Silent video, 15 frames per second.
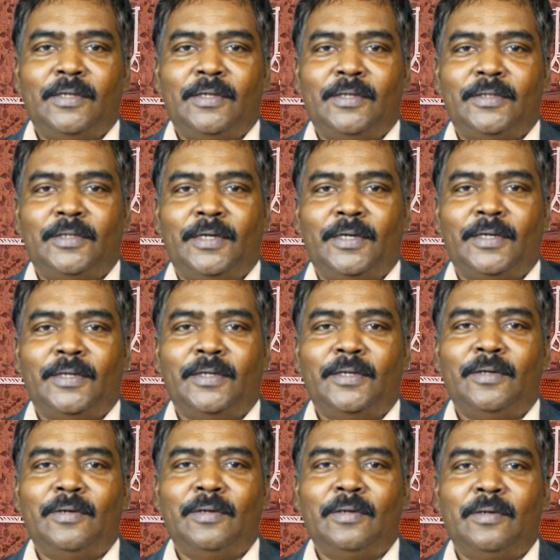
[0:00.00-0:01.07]
certain
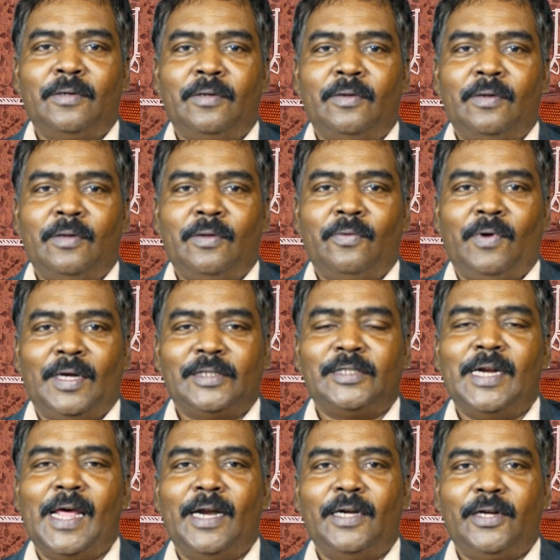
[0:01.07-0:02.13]

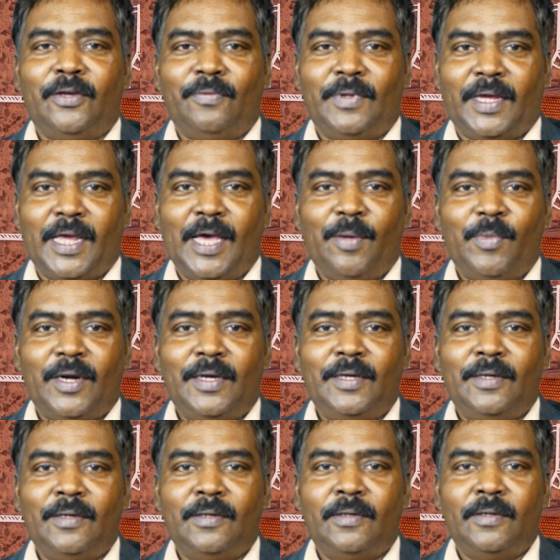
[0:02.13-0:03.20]
functionality of the camera.
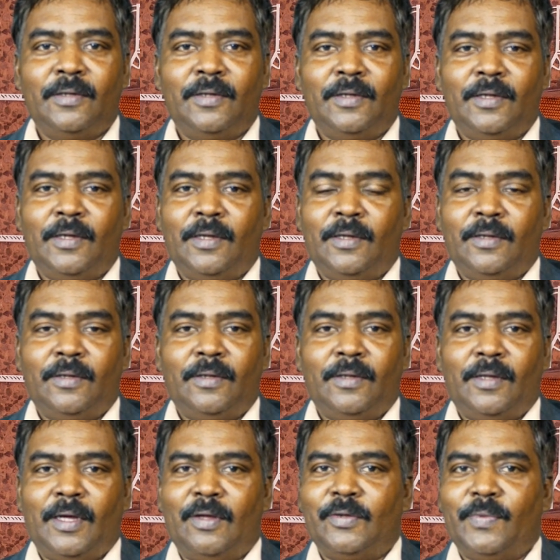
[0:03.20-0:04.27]

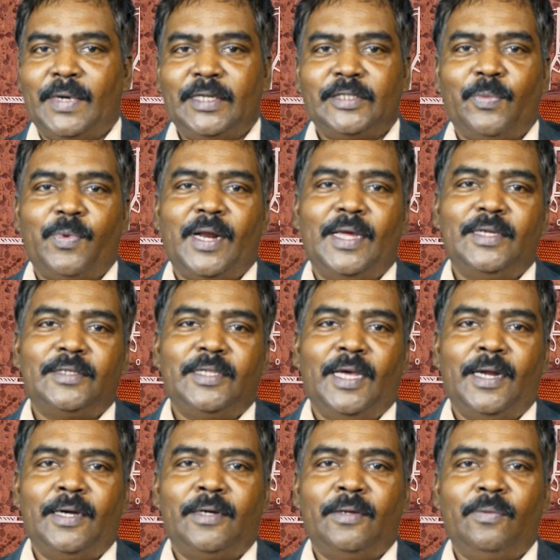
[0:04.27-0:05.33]
I was very surprised
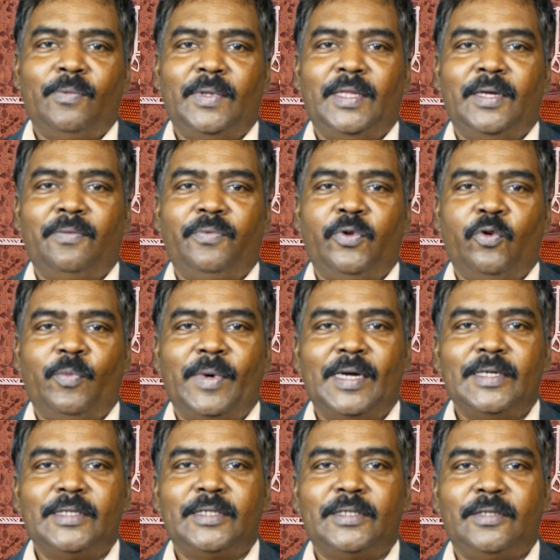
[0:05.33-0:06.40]
that within few
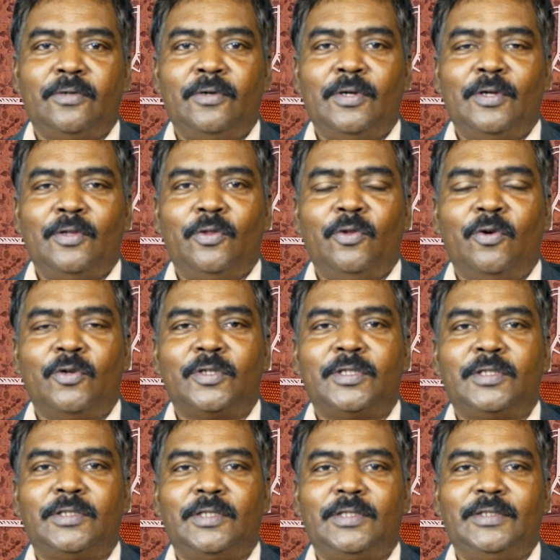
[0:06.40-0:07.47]
months
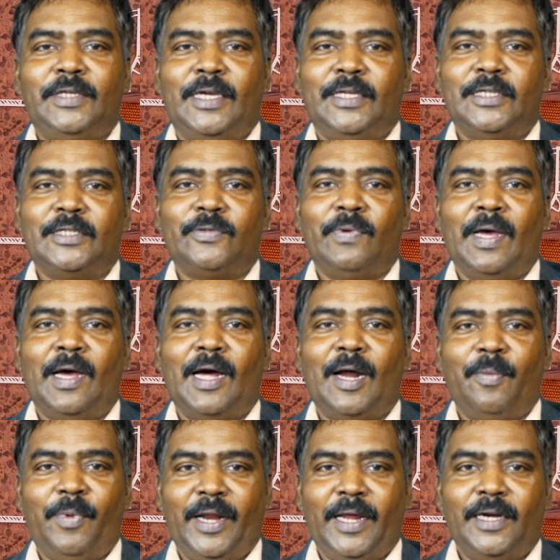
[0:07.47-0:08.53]
those changes were
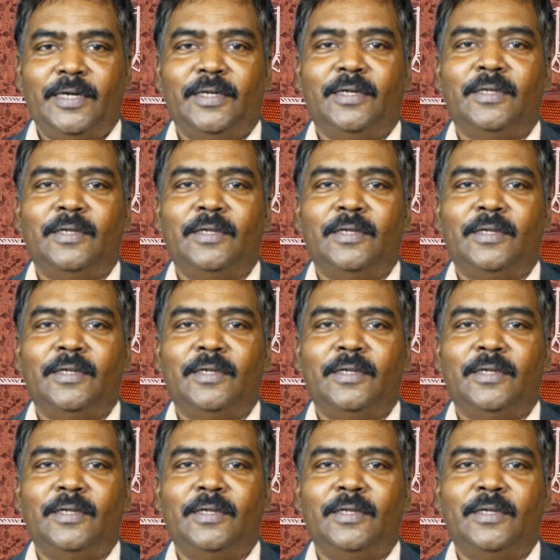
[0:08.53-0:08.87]
updated